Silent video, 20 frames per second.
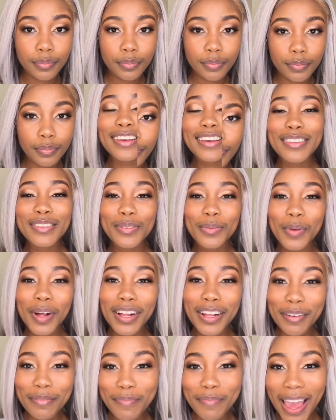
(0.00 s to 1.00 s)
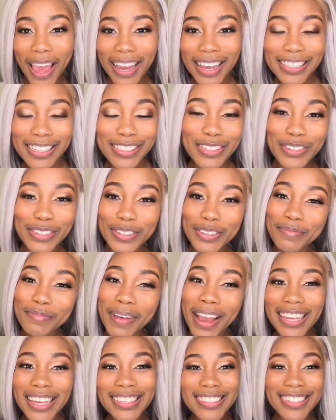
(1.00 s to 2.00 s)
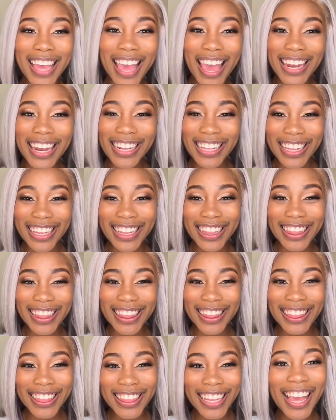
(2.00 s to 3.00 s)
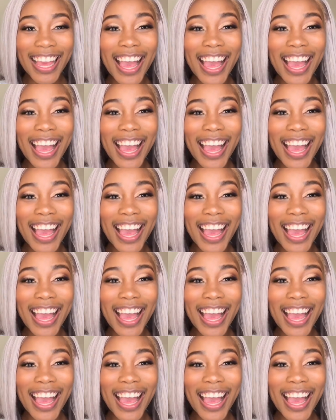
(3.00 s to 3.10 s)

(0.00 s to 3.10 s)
Guys, welcome back to my channel.